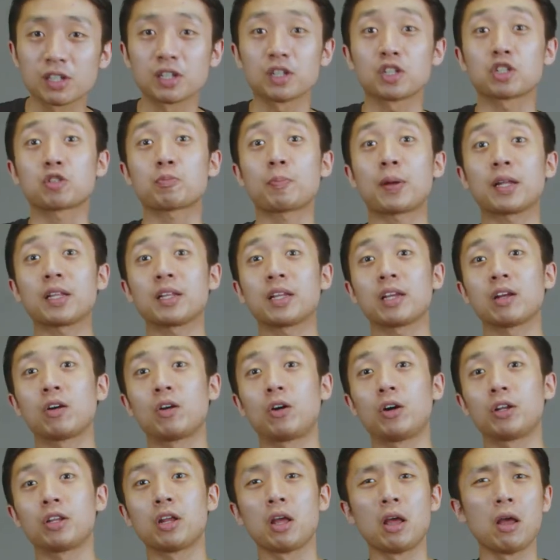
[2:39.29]
you're spending
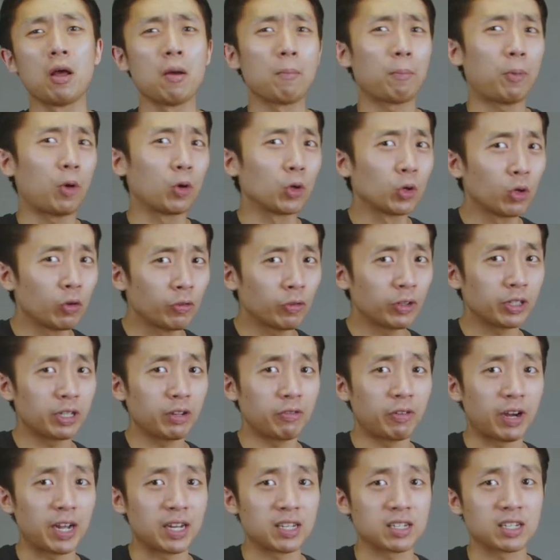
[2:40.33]
on pour over
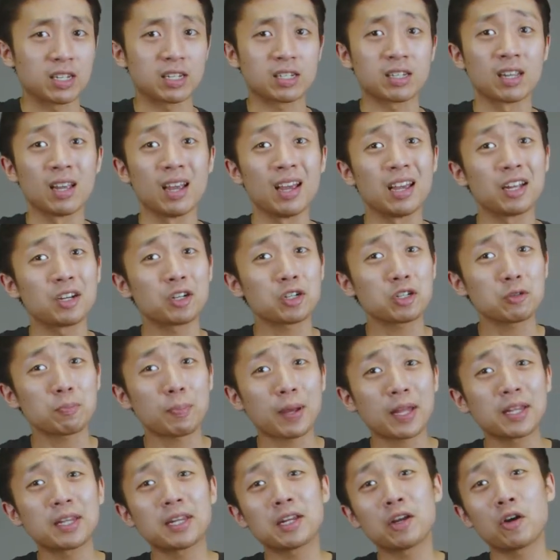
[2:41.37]
devices, you're
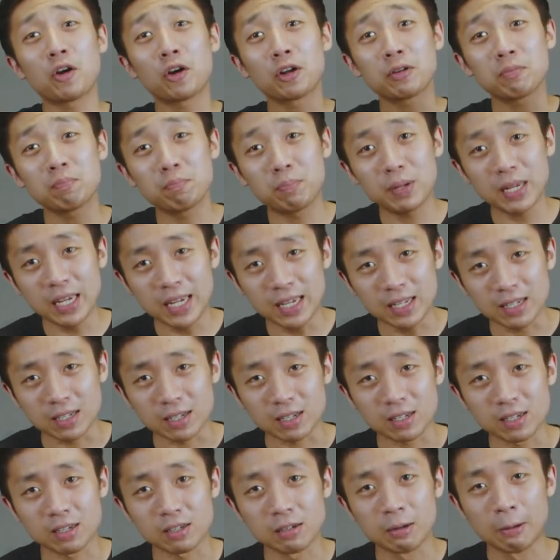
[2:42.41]
spending on
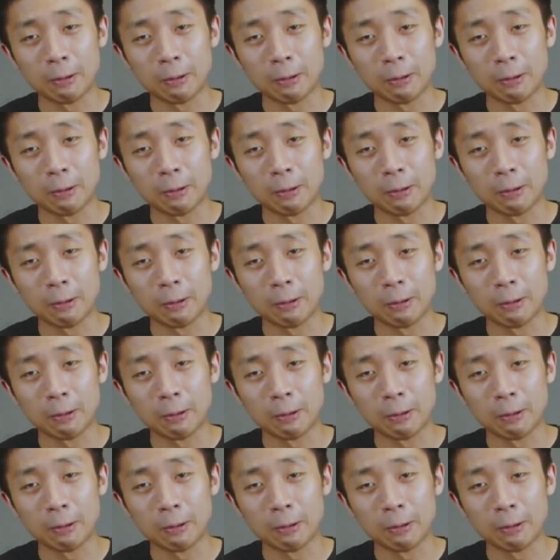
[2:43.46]
beans.